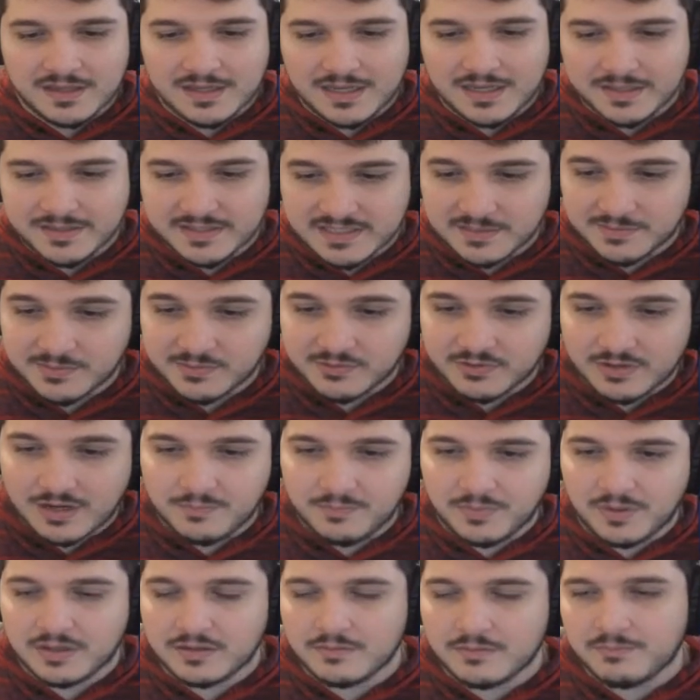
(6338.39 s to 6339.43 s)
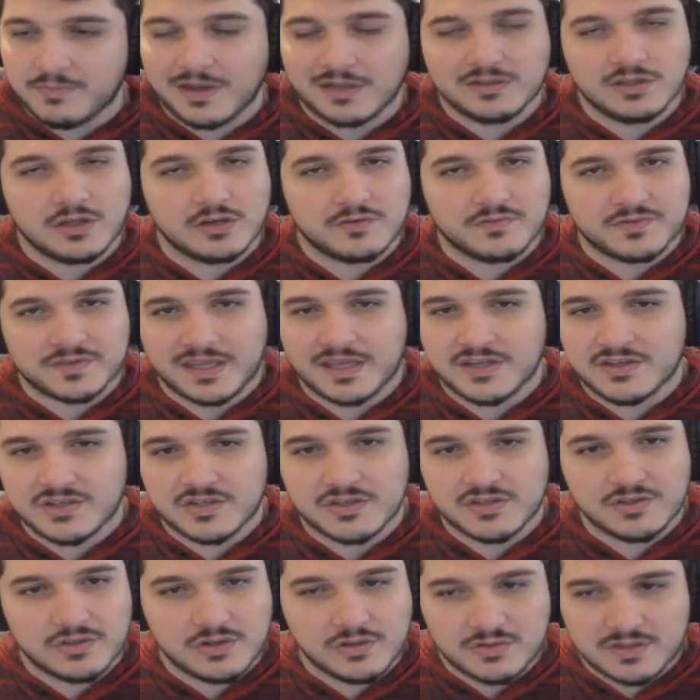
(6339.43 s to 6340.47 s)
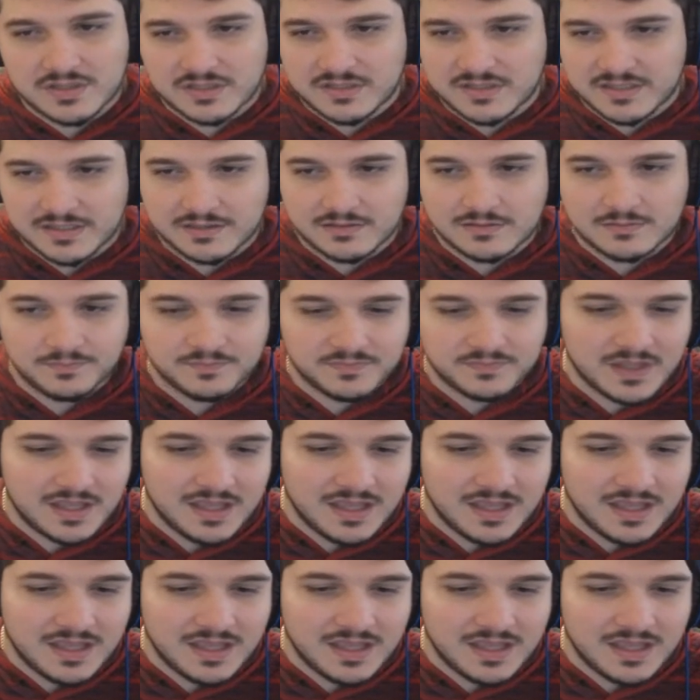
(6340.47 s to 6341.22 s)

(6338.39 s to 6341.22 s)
Hit the subscribe button, bell notification. You know the deal.